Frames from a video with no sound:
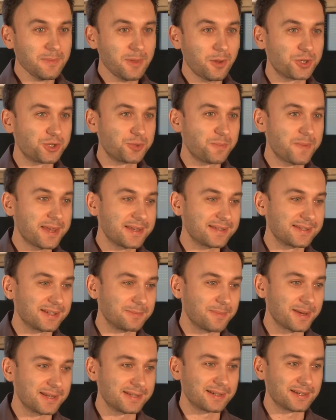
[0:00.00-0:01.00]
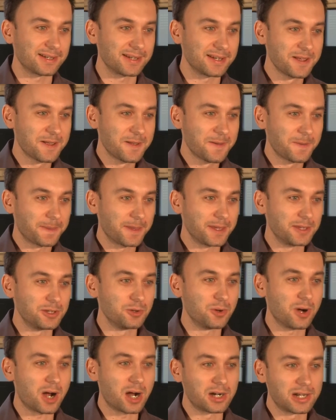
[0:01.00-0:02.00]
which means that basically
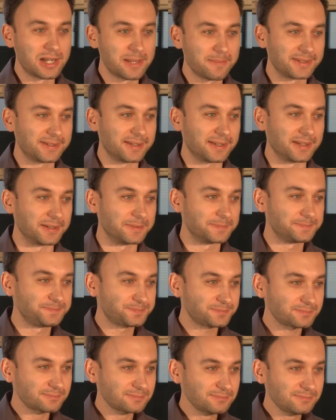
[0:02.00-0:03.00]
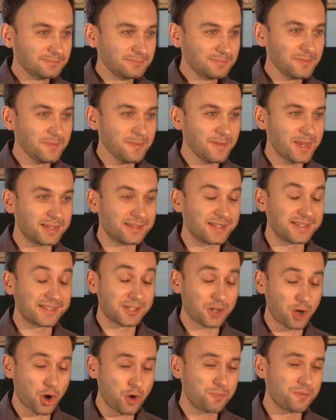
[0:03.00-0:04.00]
you are limiting the
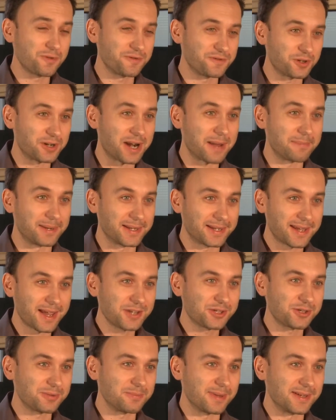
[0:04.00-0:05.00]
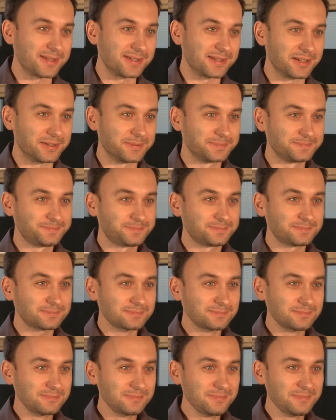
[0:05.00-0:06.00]
scope of your application, basically.
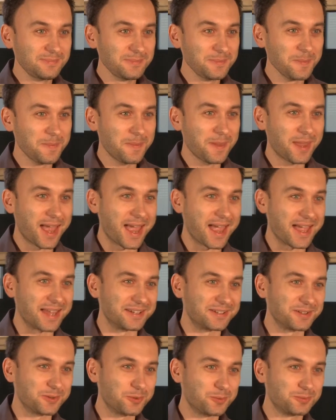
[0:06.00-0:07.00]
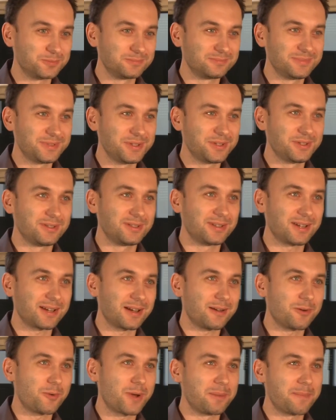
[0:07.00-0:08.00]
And
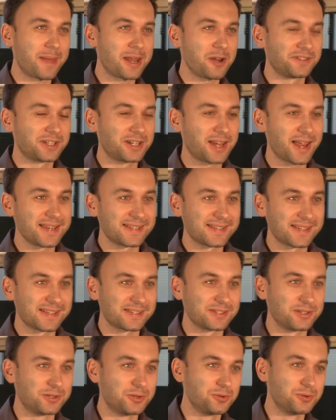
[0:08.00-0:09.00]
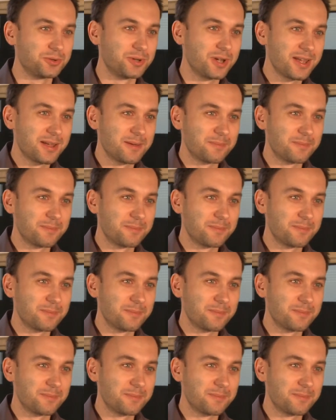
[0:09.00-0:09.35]
many of the cases do